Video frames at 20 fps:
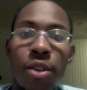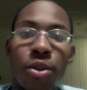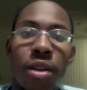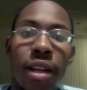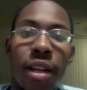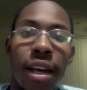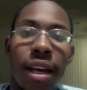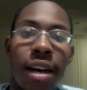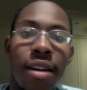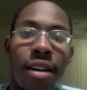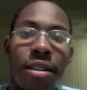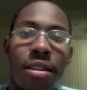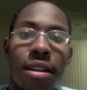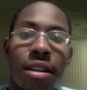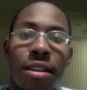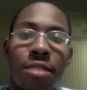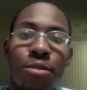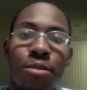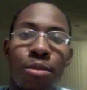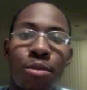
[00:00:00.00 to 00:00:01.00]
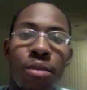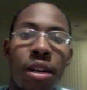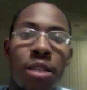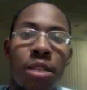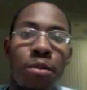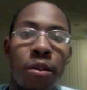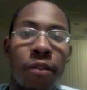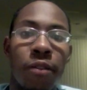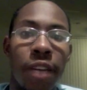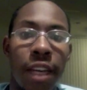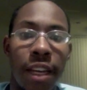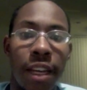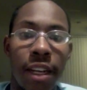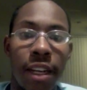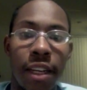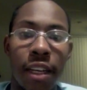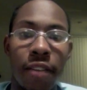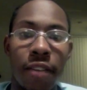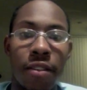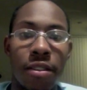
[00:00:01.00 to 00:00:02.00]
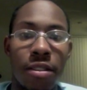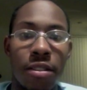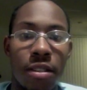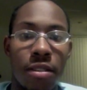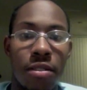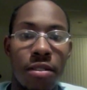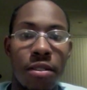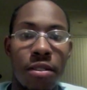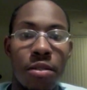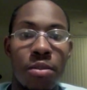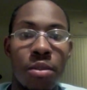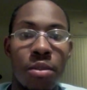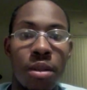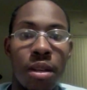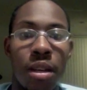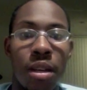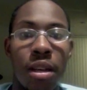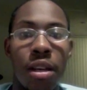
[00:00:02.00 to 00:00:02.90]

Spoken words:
You can analyze the momentum of any given system.